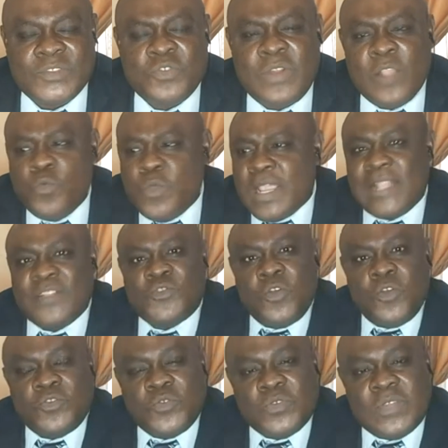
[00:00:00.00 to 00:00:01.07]
so that we can
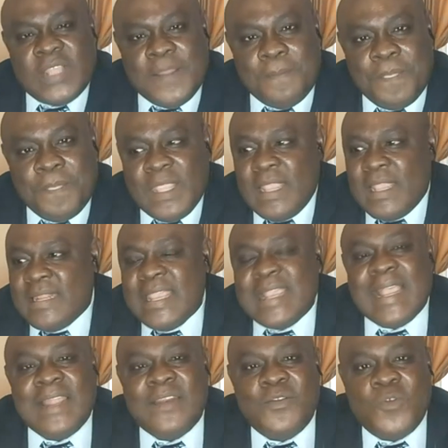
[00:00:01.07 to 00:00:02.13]
talk to them.
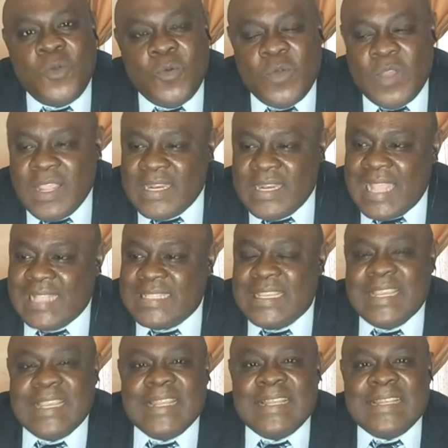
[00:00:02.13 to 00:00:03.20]
They can know that
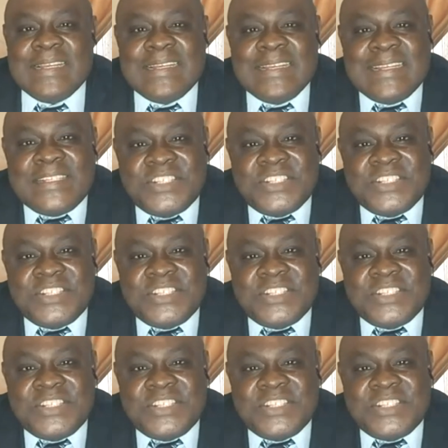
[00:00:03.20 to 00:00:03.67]
the